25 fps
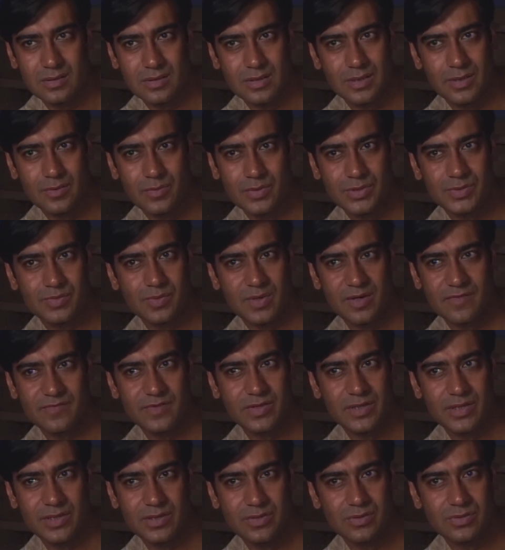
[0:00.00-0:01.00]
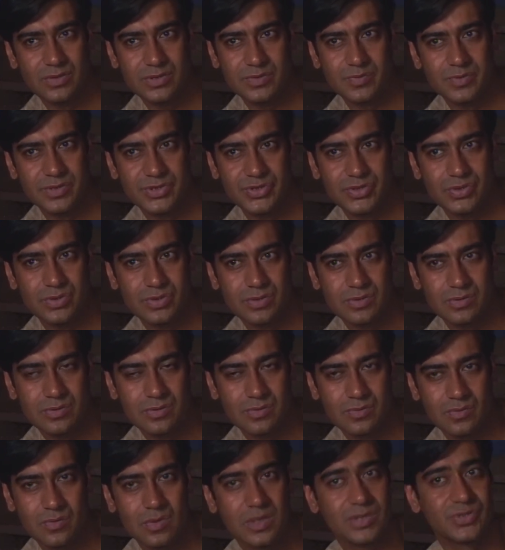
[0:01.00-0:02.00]
he was one of the heroes
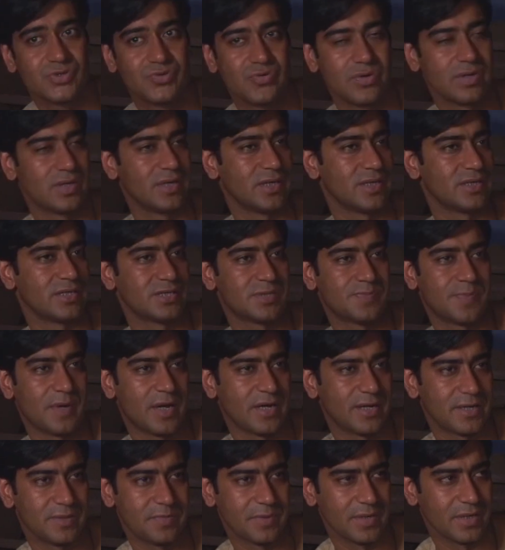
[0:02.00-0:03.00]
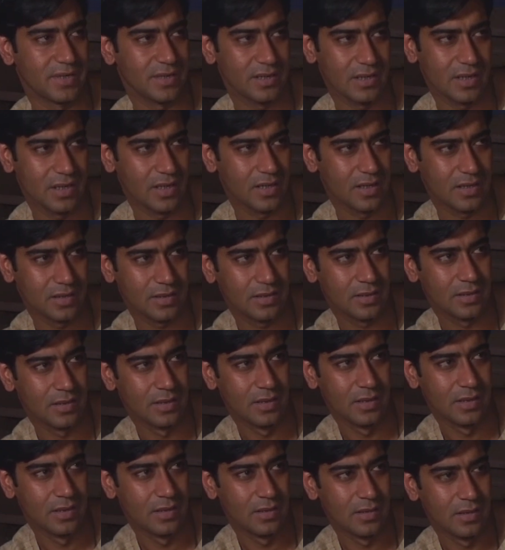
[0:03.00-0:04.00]
who has really inspired me.
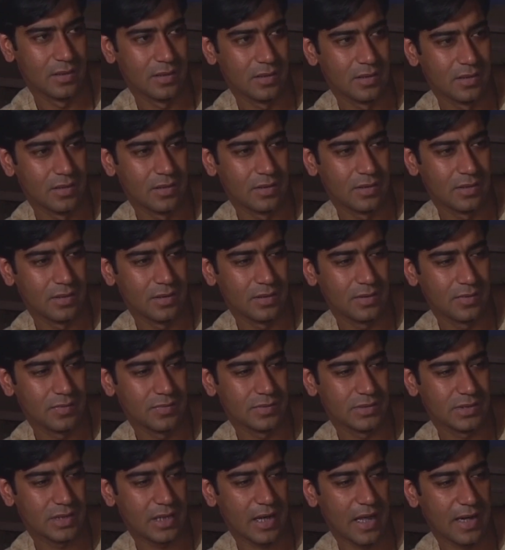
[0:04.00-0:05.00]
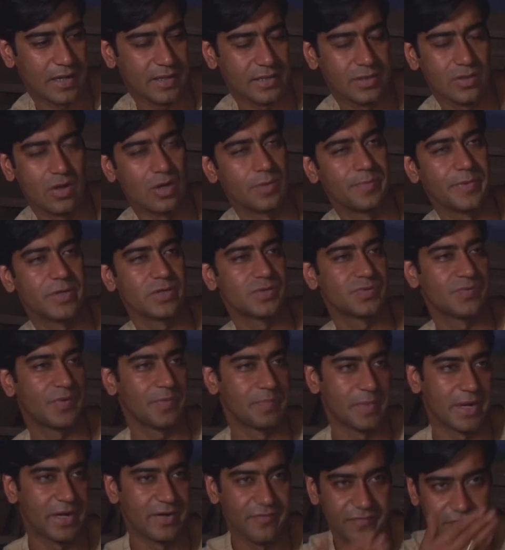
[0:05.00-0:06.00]
It was a character, not because we
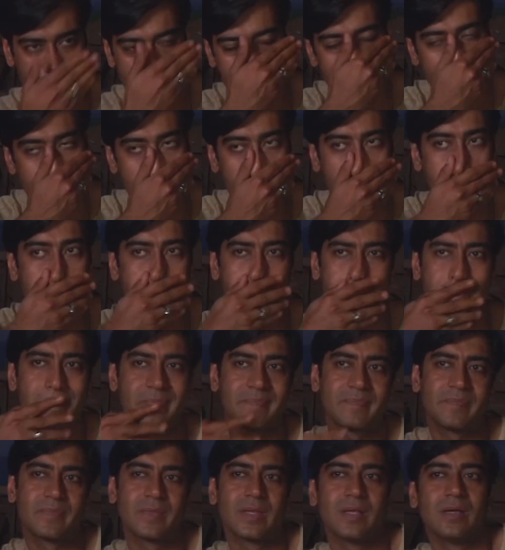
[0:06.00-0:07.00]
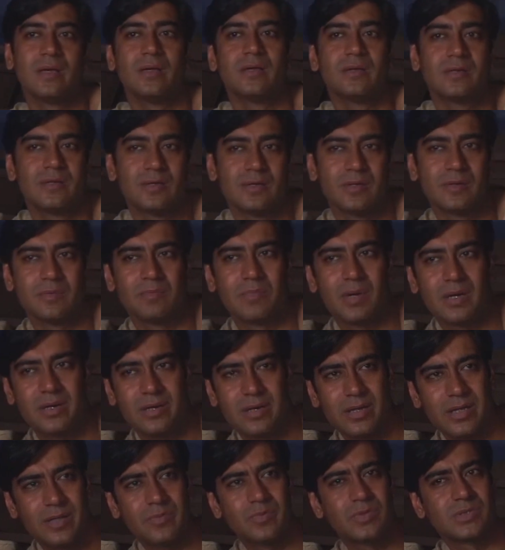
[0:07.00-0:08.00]
made a film on him,
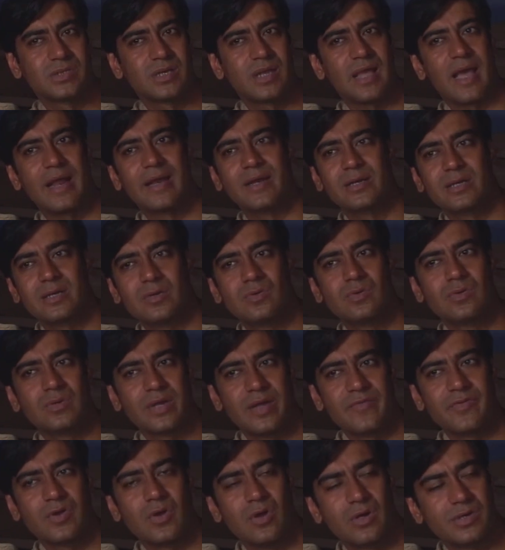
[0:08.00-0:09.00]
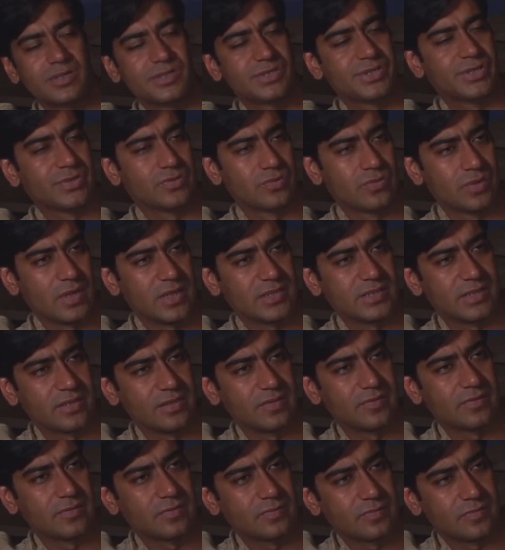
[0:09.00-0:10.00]
but he was a character who never got his due as
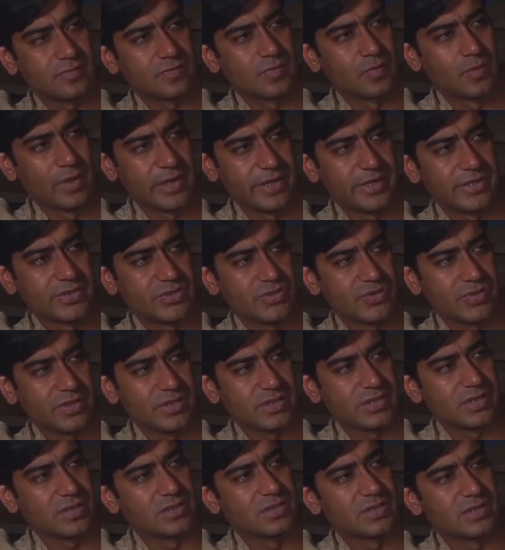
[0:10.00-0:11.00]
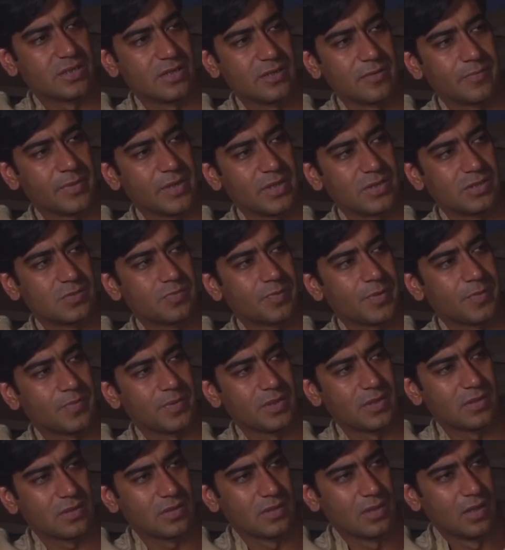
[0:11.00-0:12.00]
in where history is concerned, because
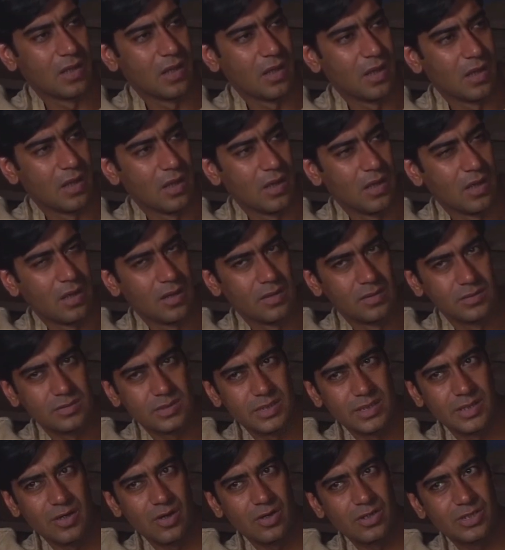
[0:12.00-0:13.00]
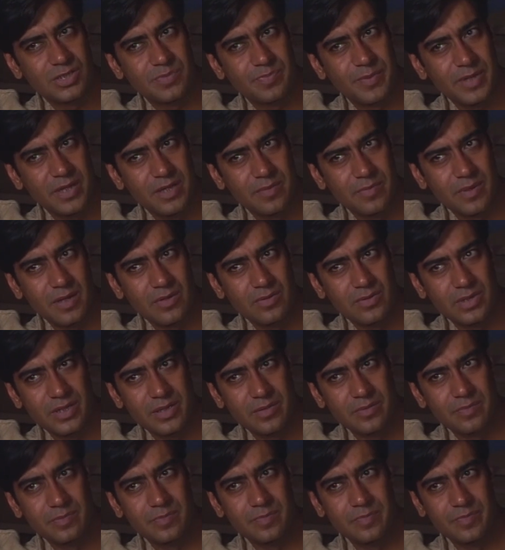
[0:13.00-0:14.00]
people did not speak about
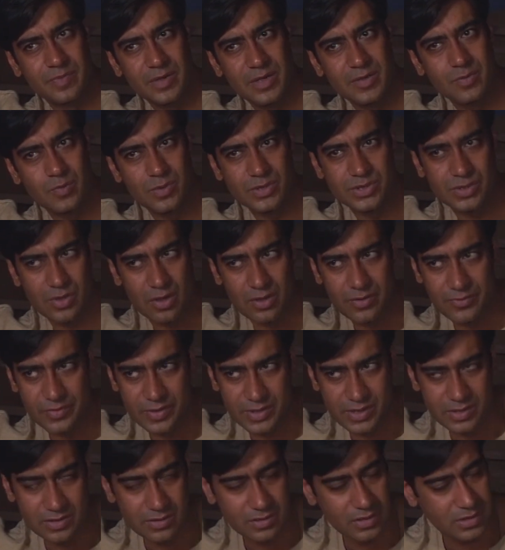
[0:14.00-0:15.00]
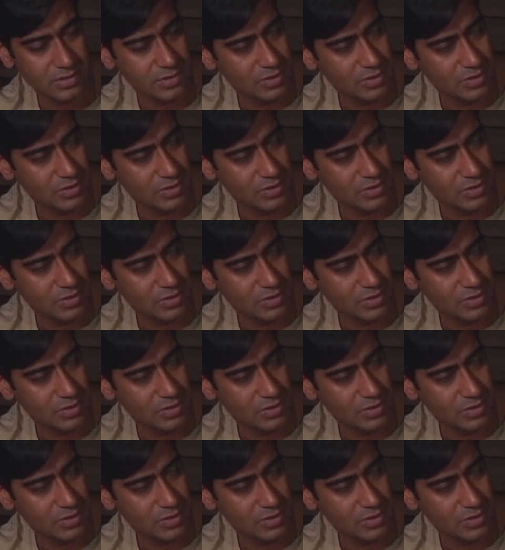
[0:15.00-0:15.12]
him. It was not written